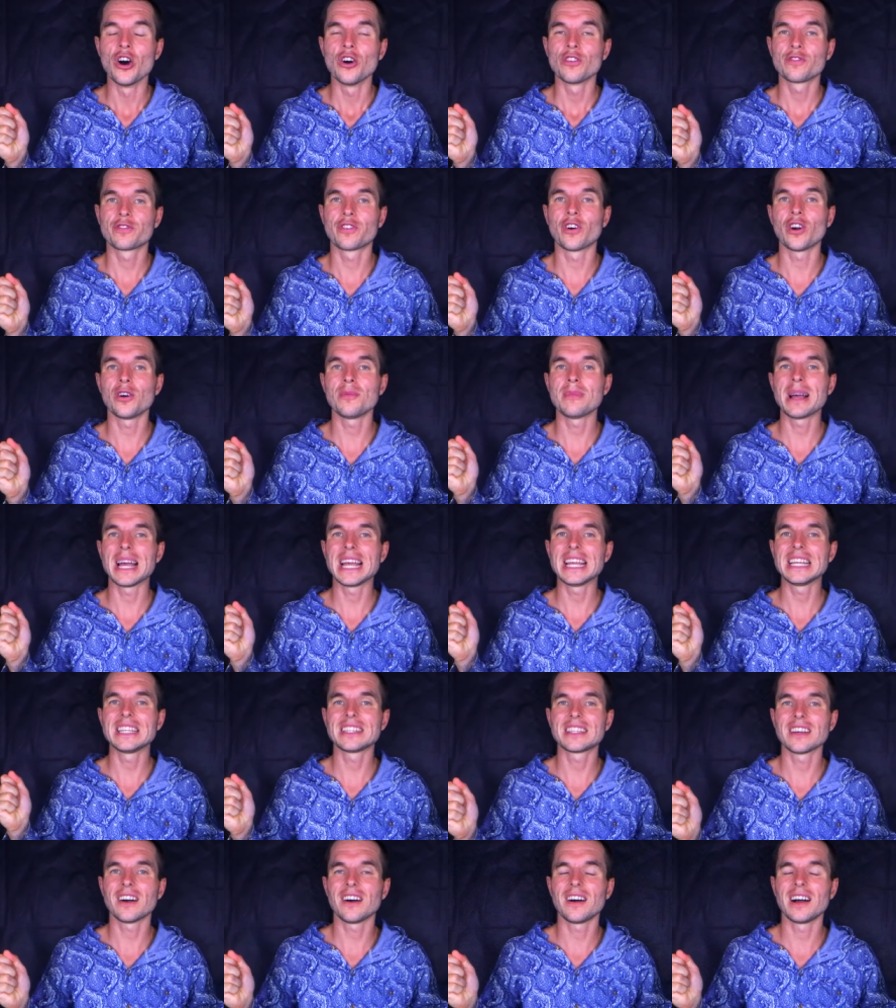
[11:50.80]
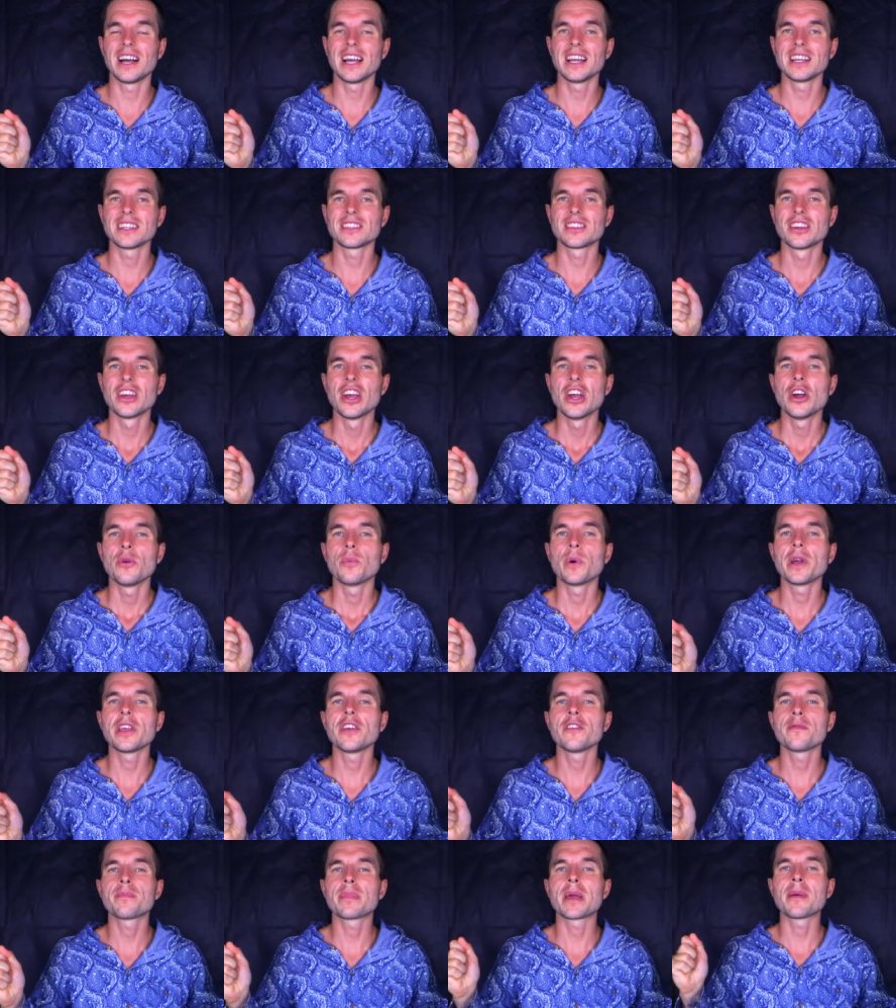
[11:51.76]
from a diet
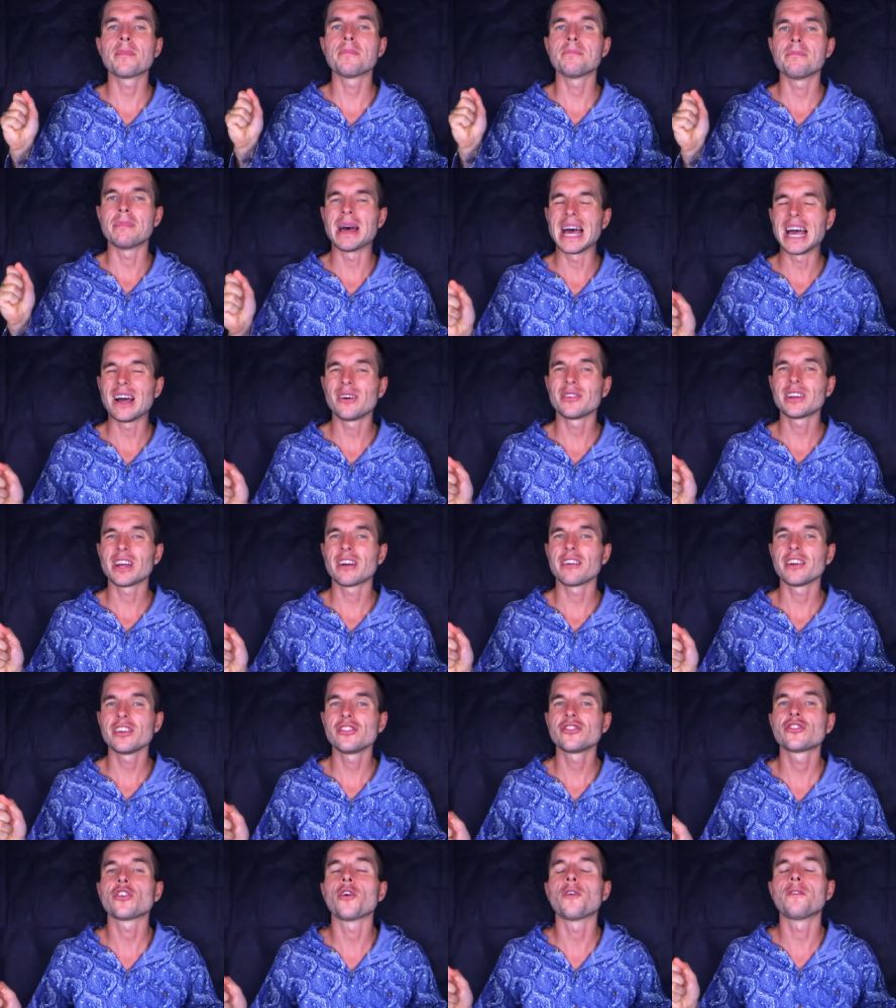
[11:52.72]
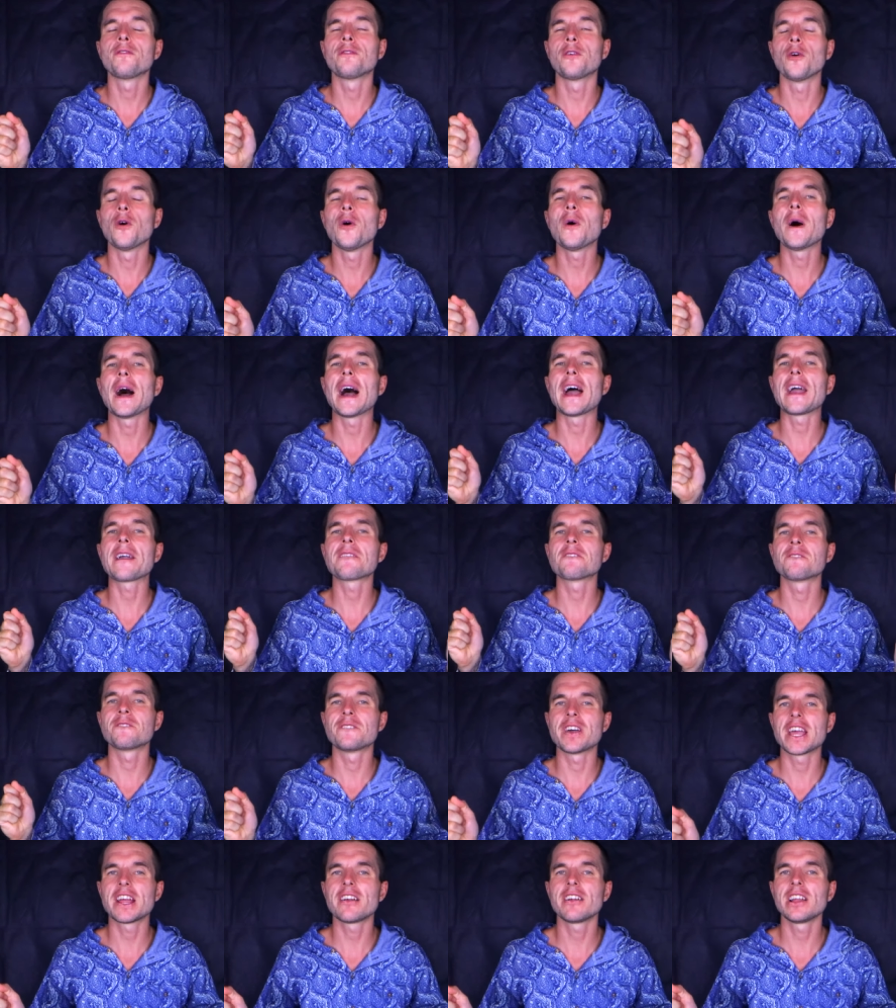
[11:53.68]
where you've been malnourished for a
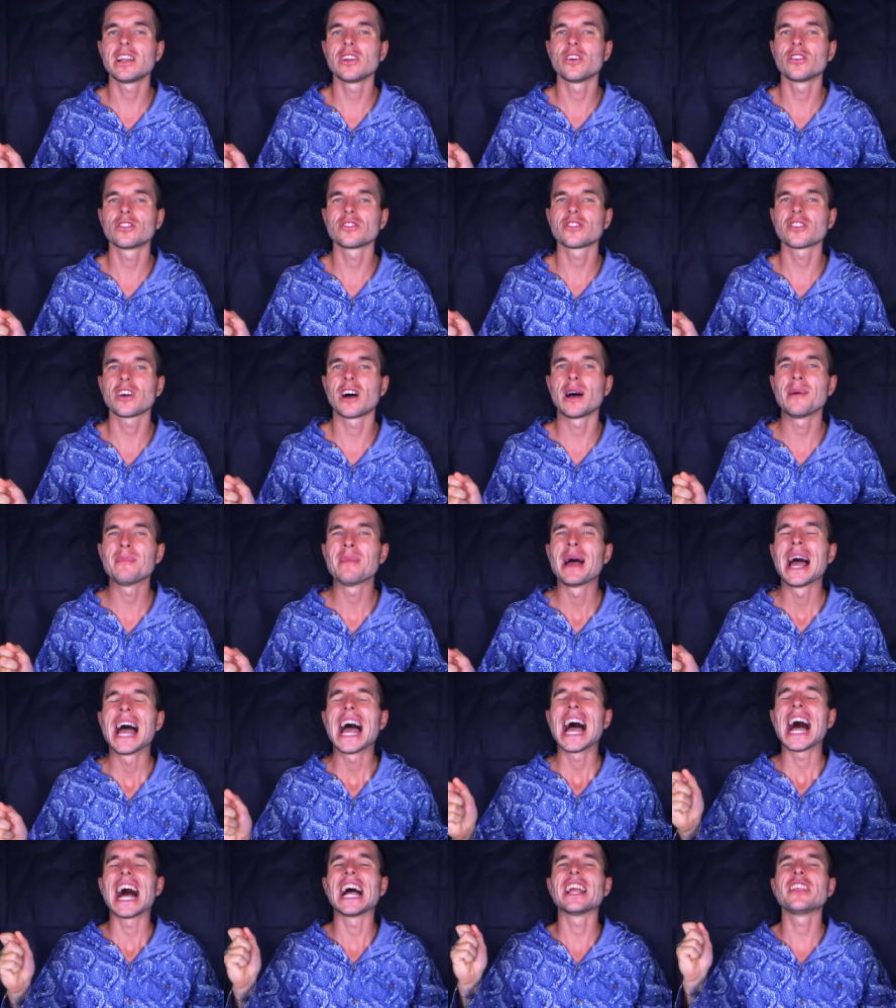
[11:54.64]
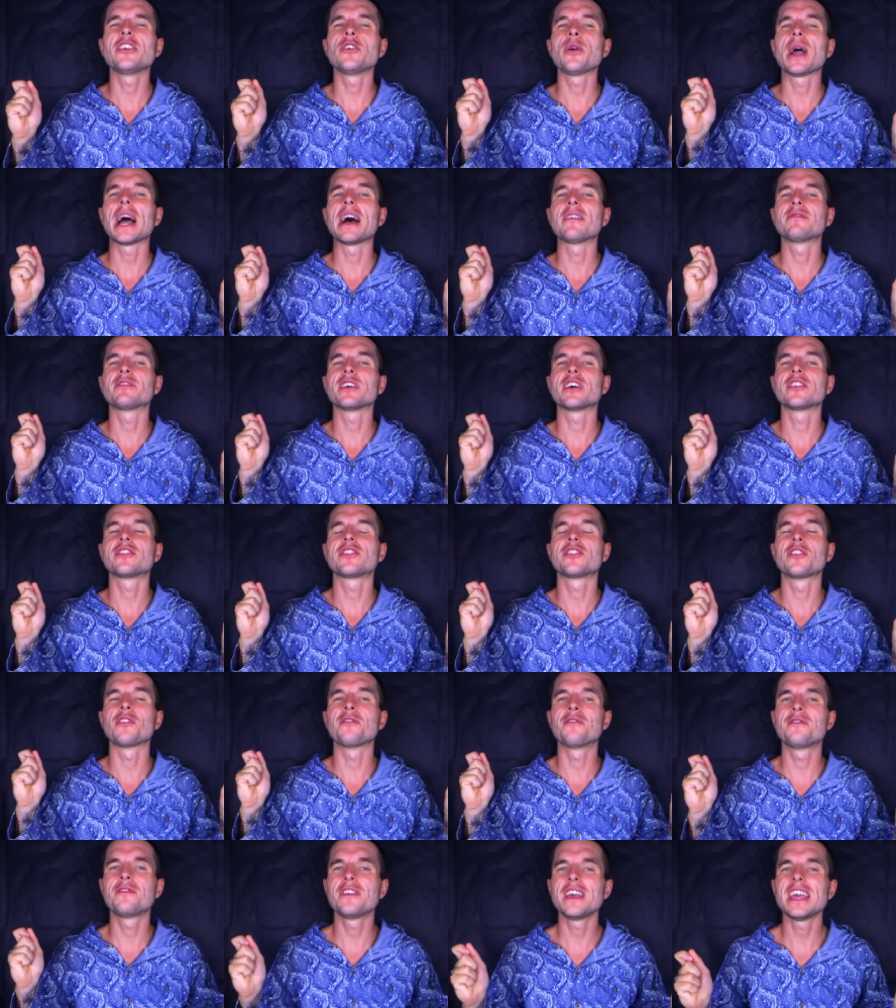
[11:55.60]
very long time and you have
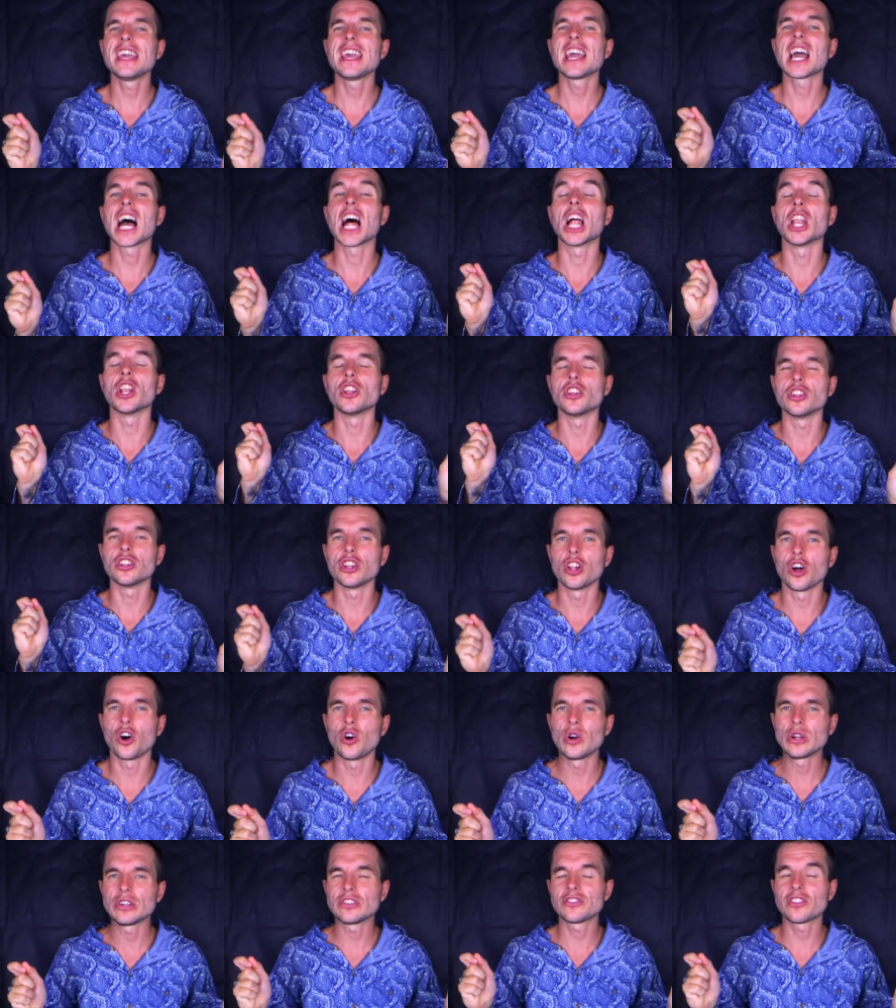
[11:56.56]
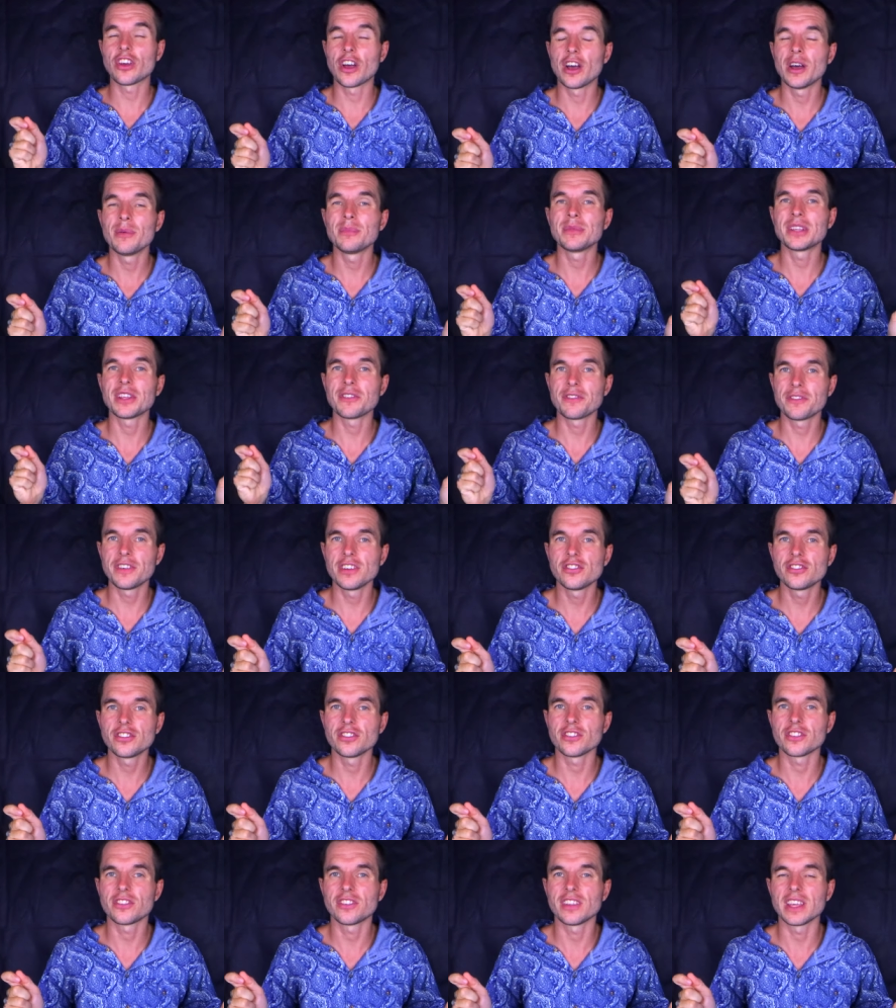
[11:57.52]
severe long term
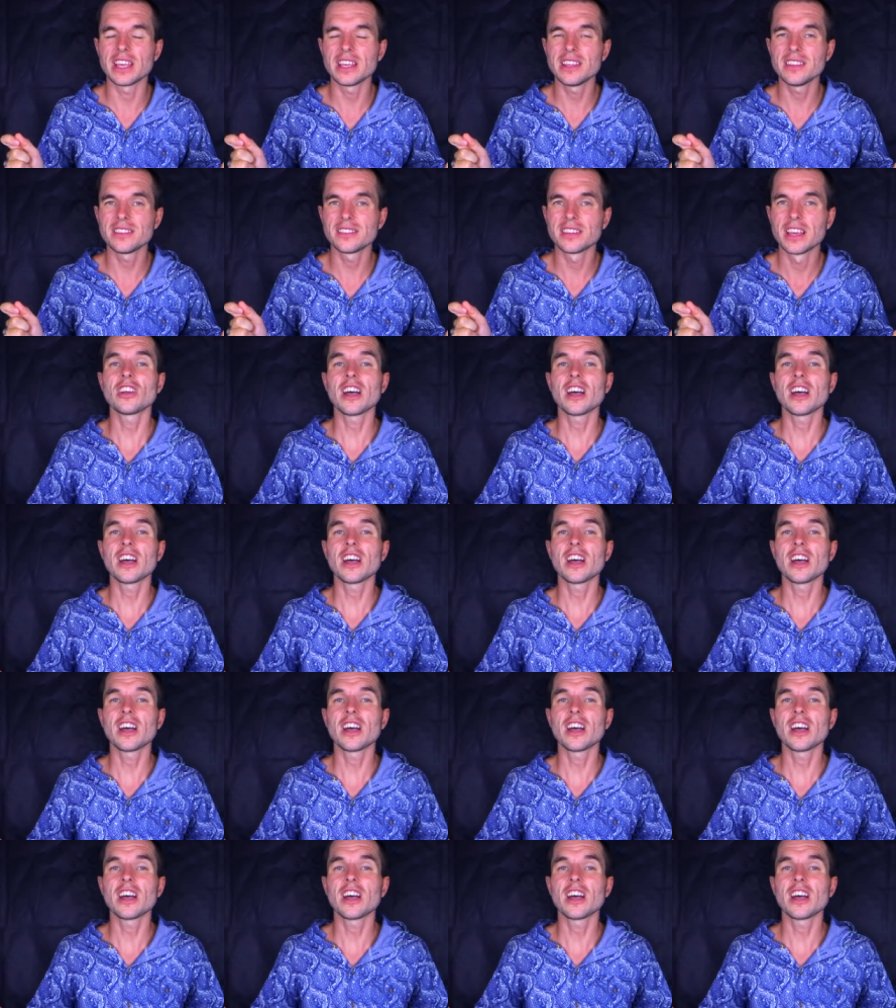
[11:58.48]
deficiencies,